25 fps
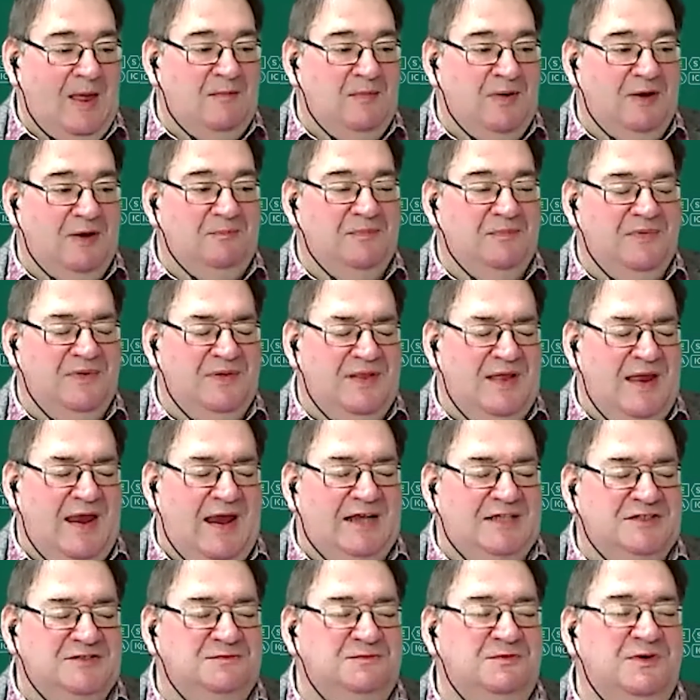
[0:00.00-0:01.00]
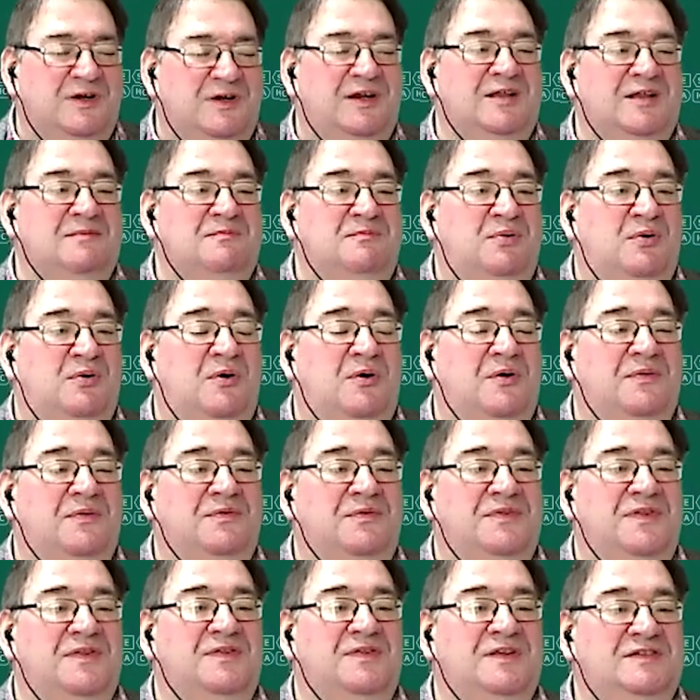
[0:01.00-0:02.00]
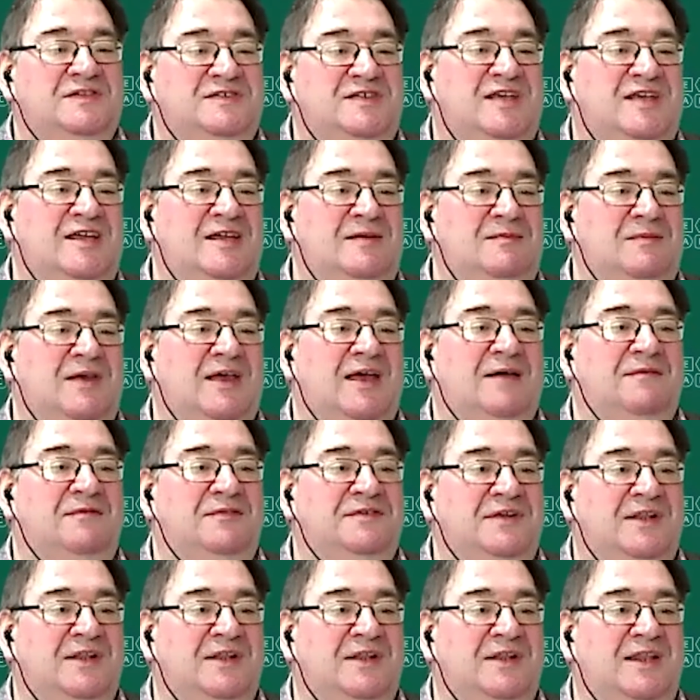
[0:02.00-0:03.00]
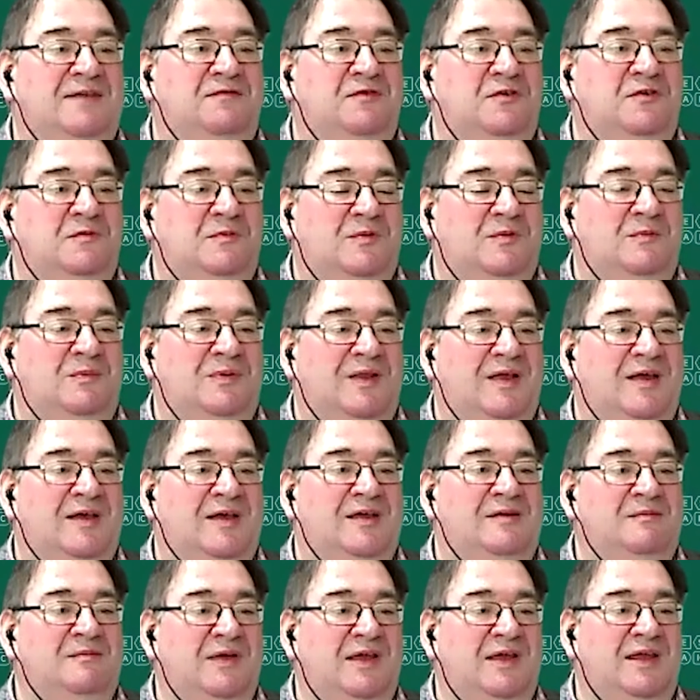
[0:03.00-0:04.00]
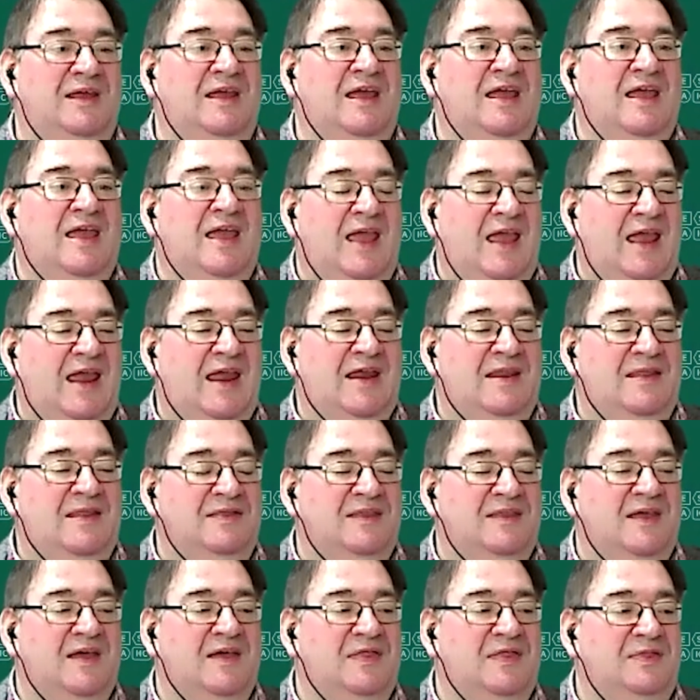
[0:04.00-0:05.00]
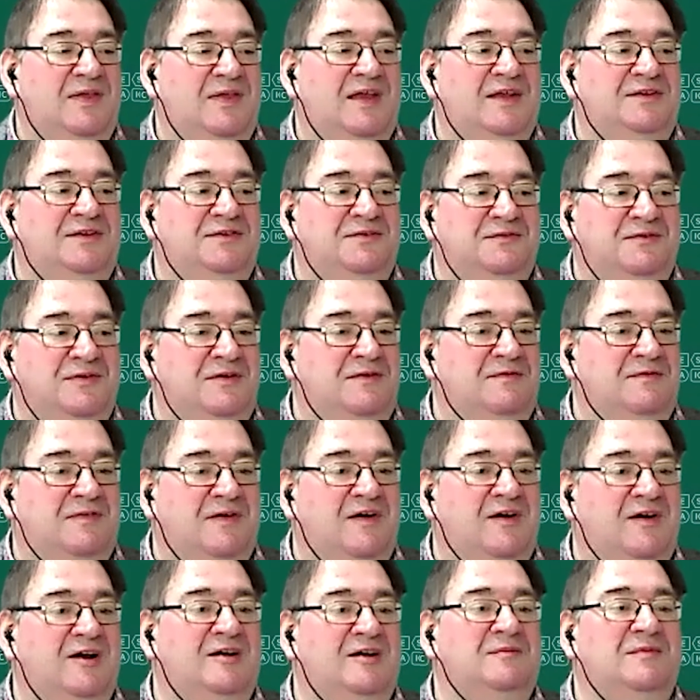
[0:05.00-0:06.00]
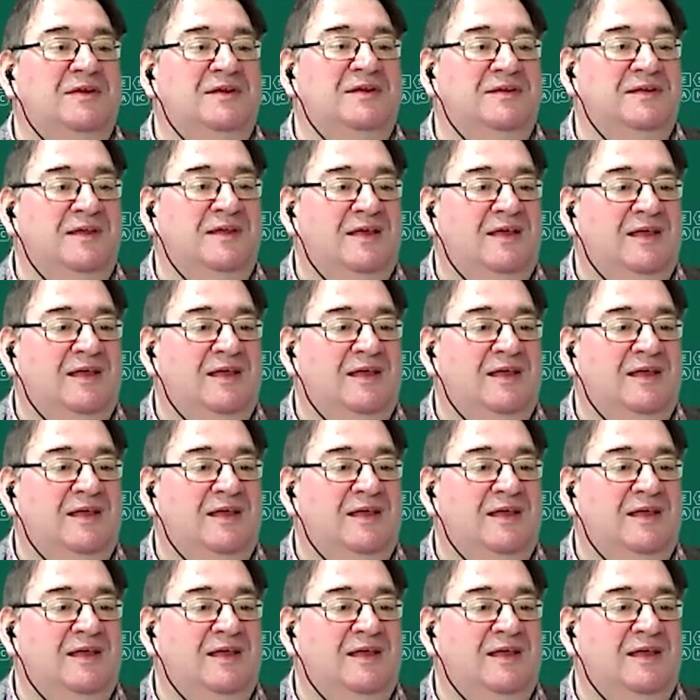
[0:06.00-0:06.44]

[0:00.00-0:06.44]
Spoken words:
But it's really important that the team have a deliverable plan B in their theatre environment,